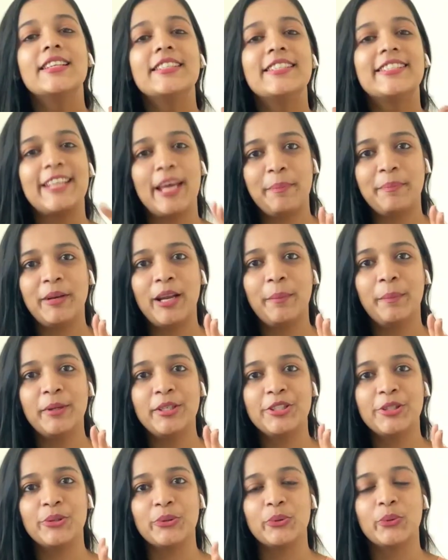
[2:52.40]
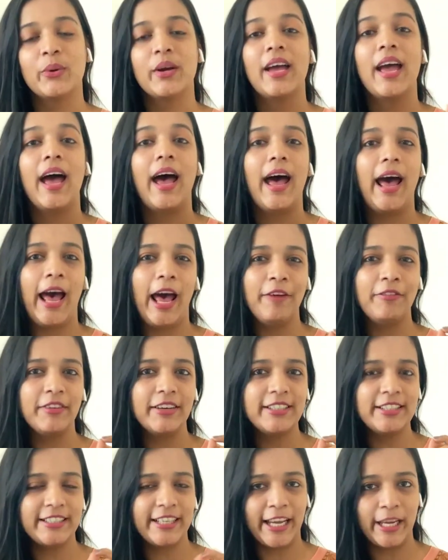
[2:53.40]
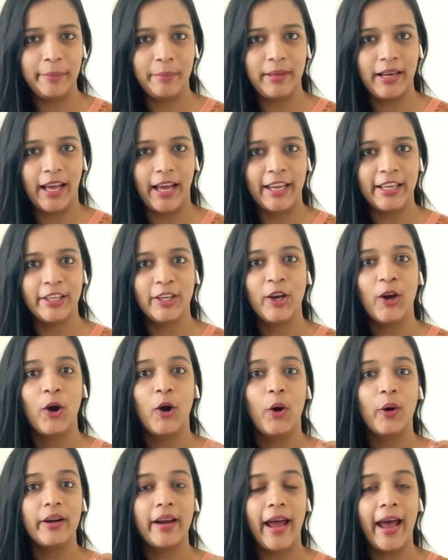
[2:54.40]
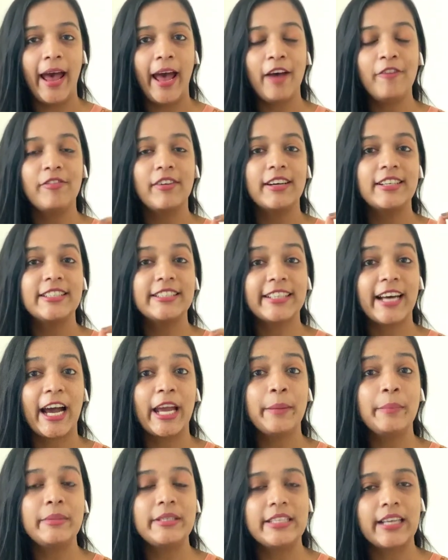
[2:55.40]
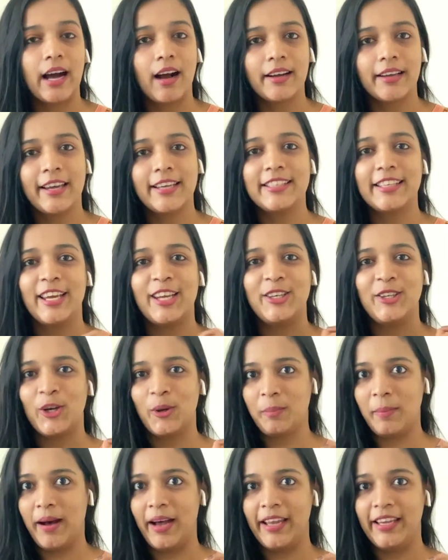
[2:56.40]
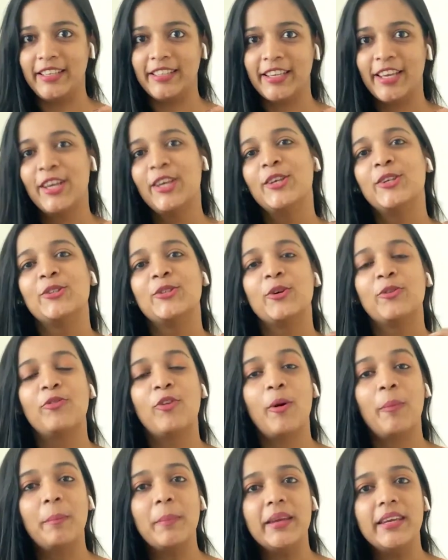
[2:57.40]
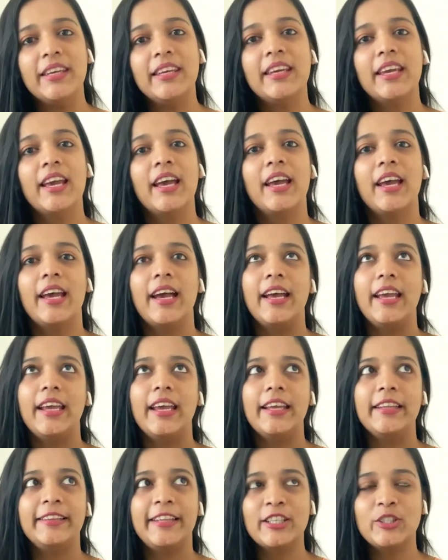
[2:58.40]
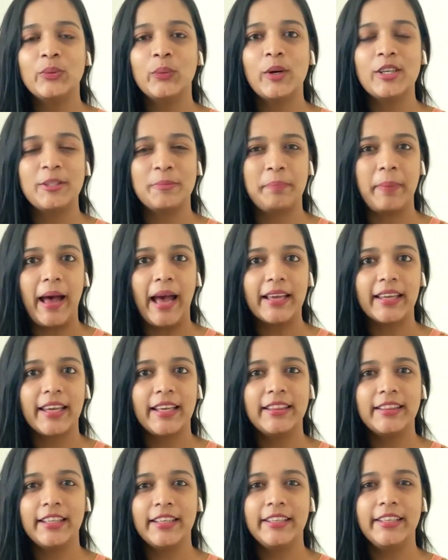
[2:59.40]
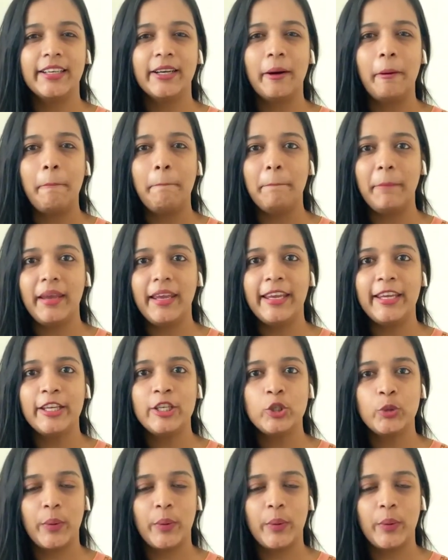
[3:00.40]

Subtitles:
Step number 2, have a timeline or have a time target in your mind. So for me, this was back in the year May